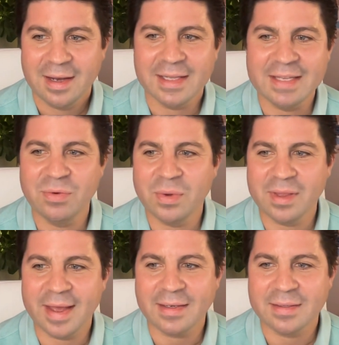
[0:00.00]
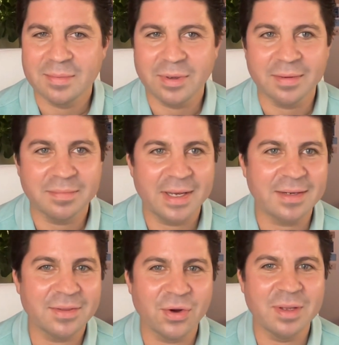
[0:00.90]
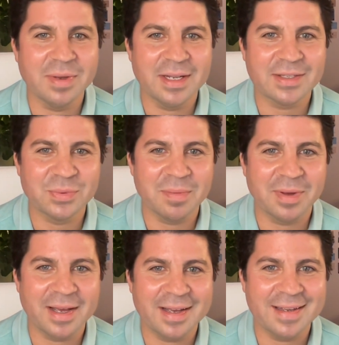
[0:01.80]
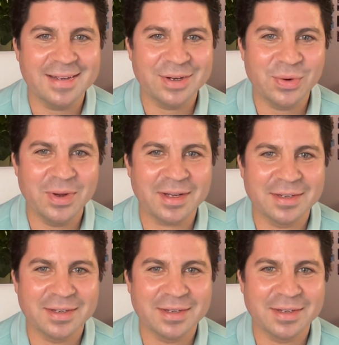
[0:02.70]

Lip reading: I leave it with that. But man, 30 minutes went by quick.